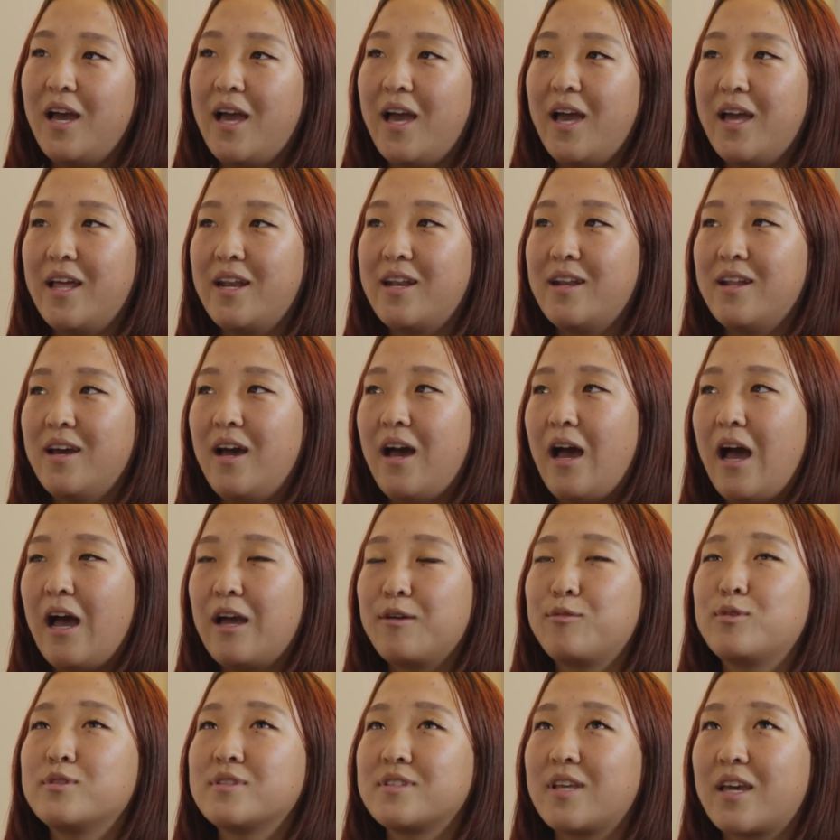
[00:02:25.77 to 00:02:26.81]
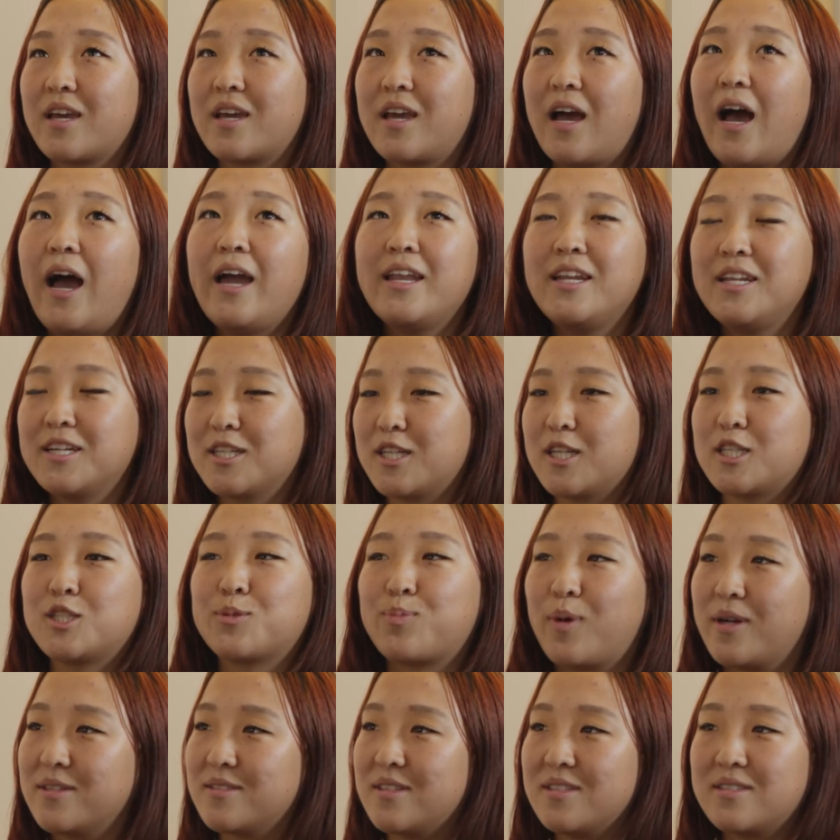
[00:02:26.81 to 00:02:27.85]
and I was like, I need to
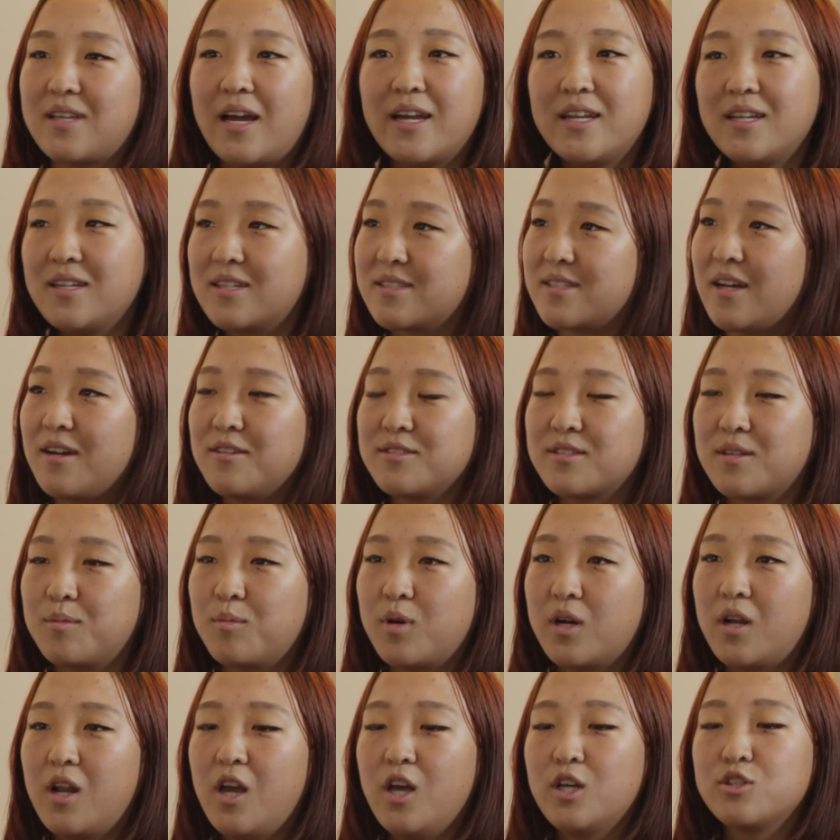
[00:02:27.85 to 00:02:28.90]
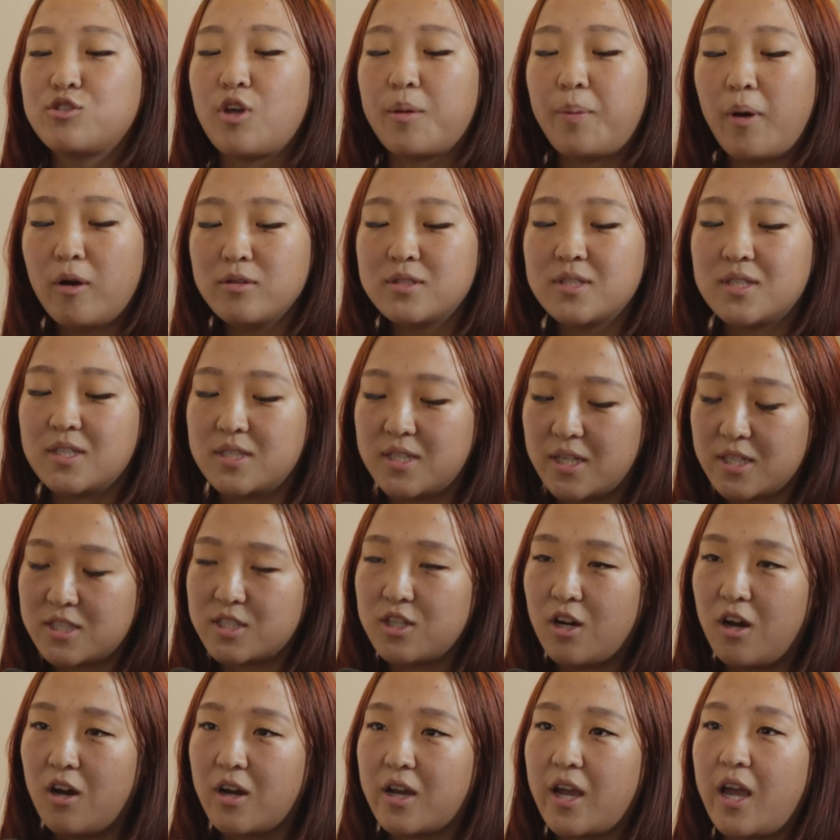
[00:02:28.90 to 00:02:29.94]
express this. I need to tell someone. So I posted a
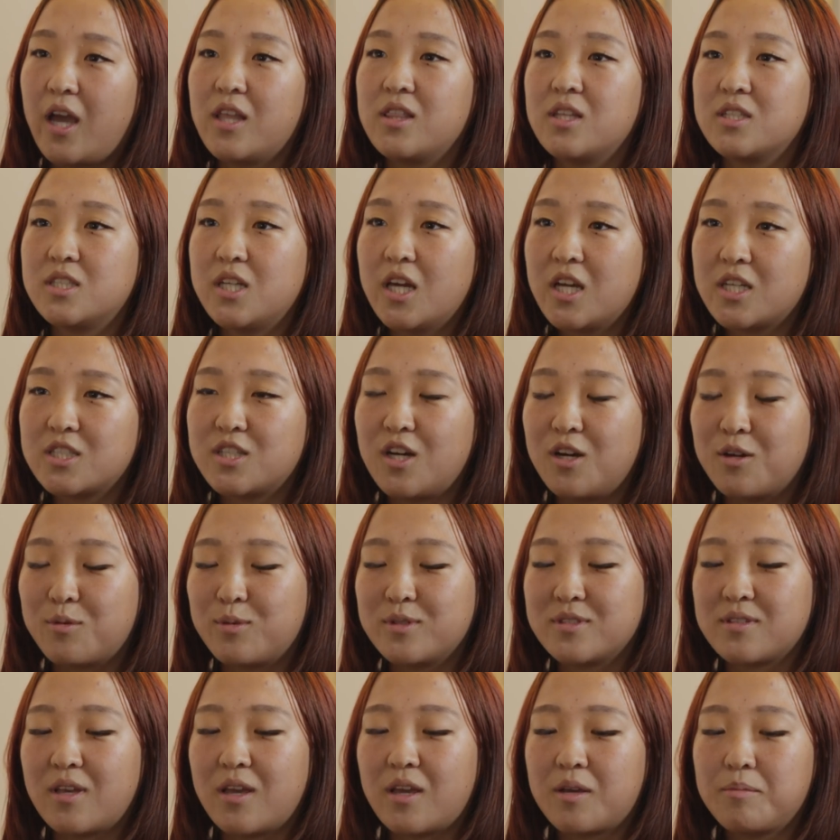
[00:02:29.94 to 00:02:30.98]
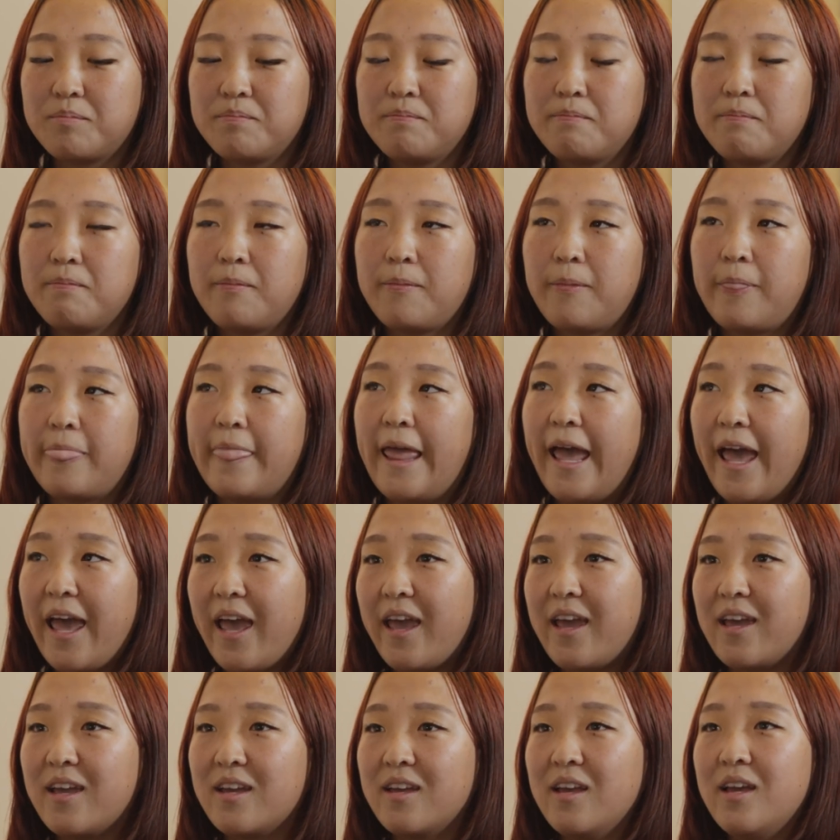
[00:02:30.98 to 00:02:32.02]
TikTok, and the TikTok was like,
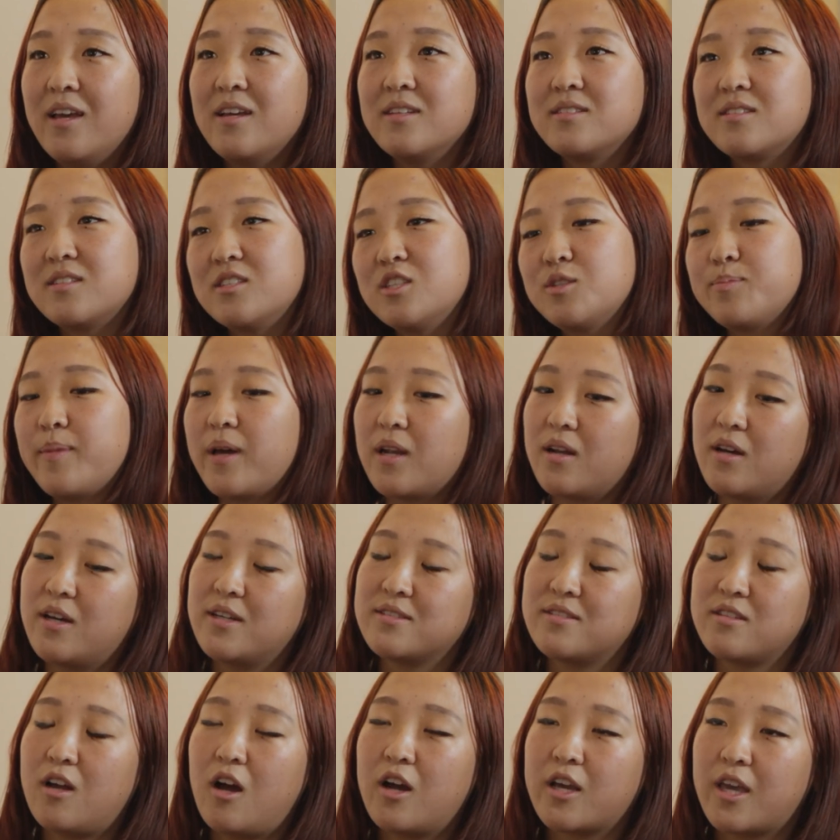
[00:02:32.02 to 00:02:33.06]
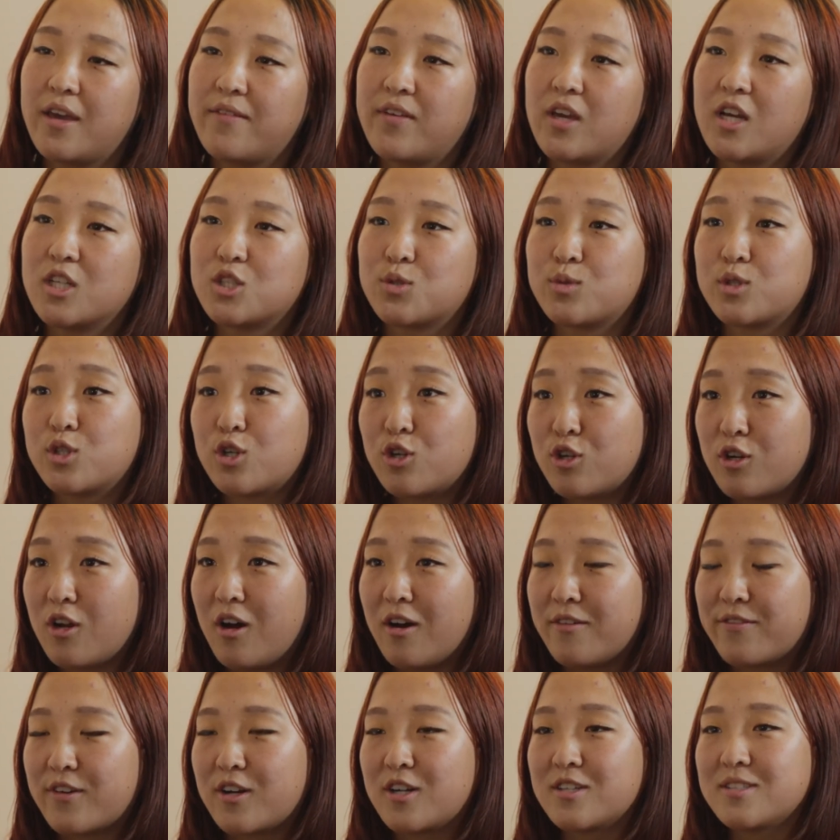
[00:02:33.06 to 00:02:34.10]
hey, since Meta is not giving us return
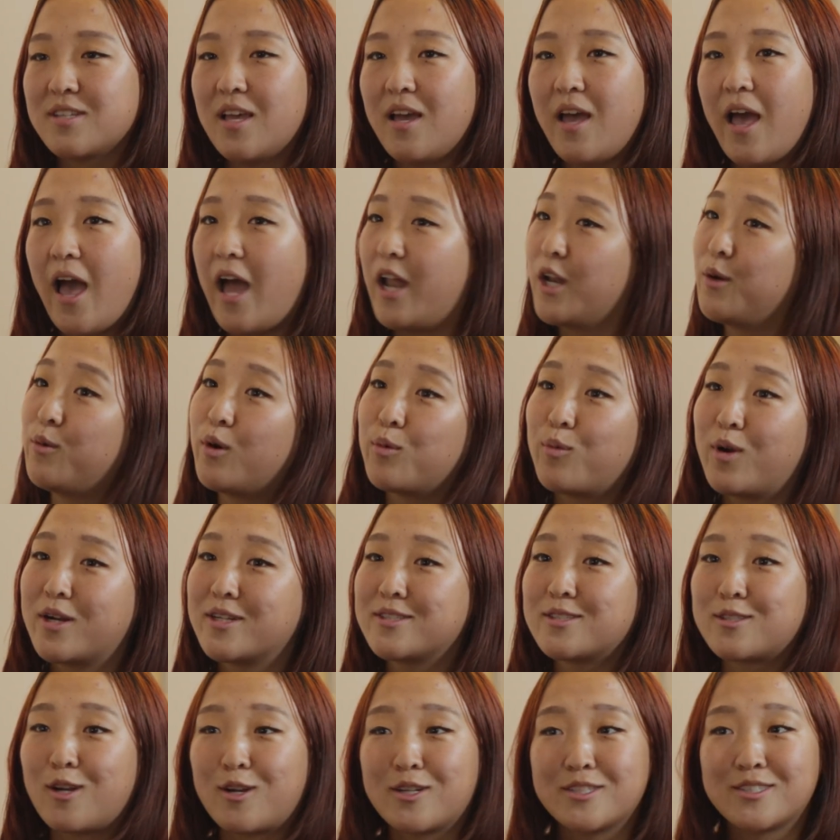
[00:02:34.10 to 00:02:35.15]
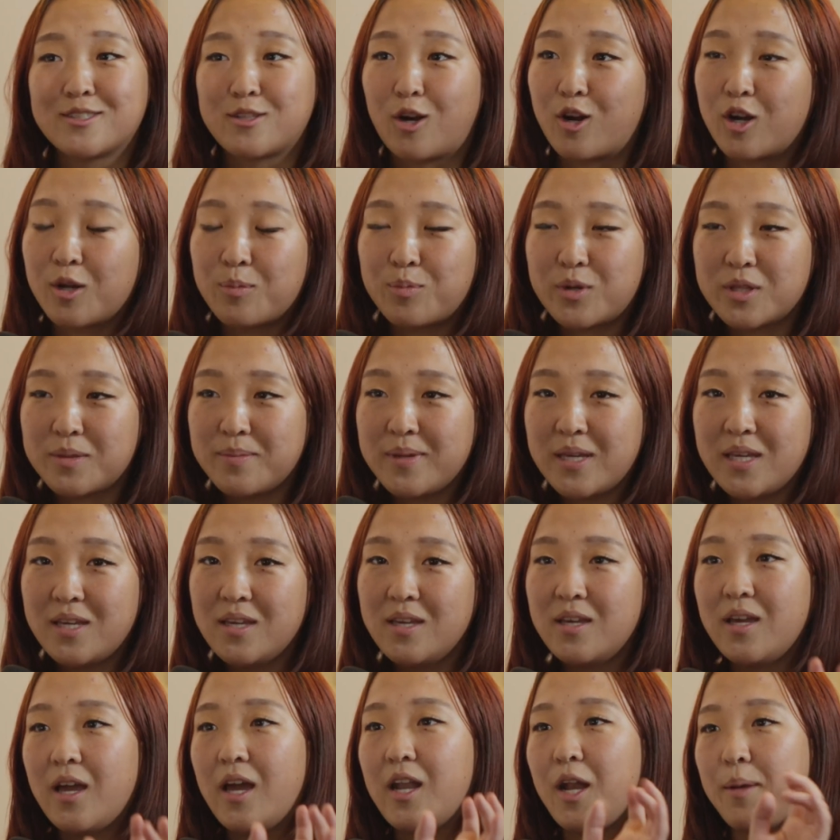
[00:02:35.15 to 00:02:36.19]
offers, anyone want to start a startup with me?
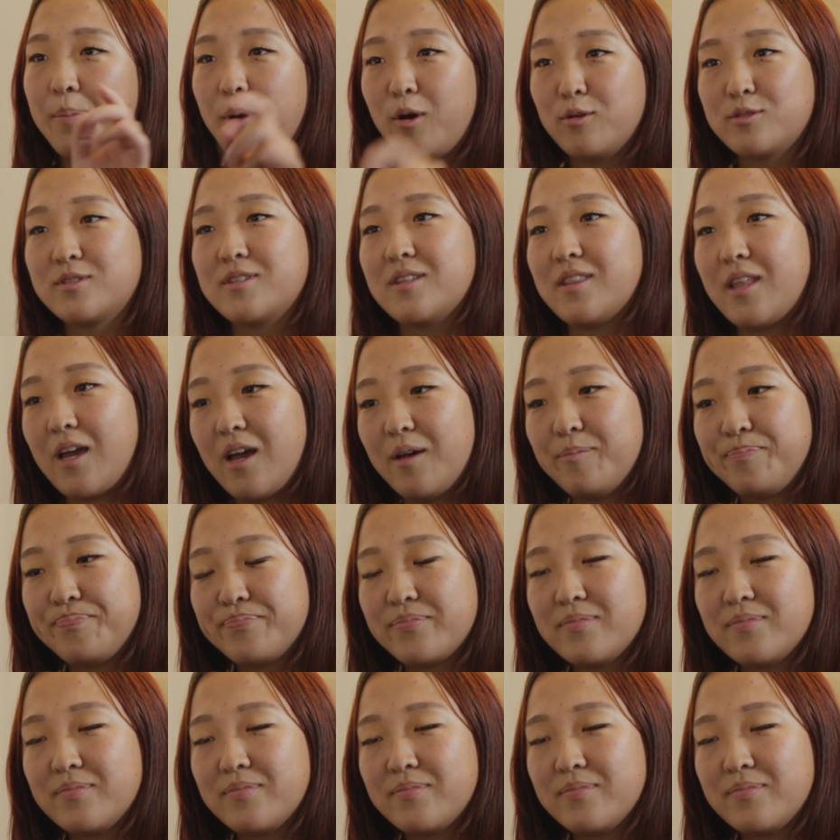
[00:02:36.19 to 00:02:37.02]
And I posted that.